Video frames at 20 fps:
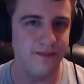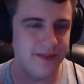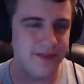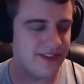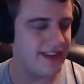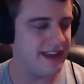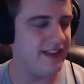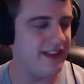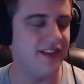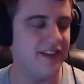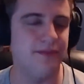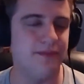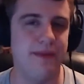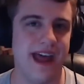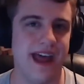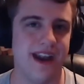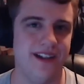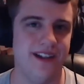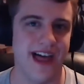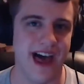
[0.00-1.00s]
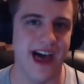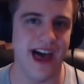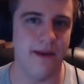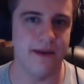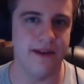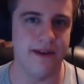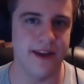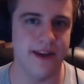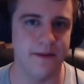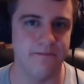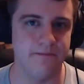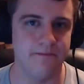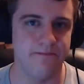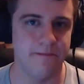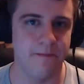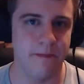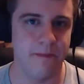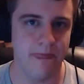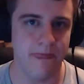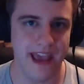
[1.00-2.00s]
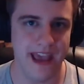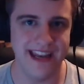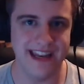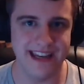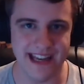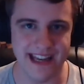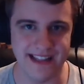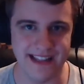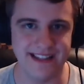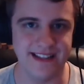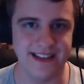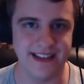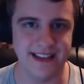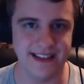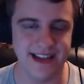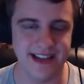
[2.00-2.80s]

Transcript: see this battle happening in an instant.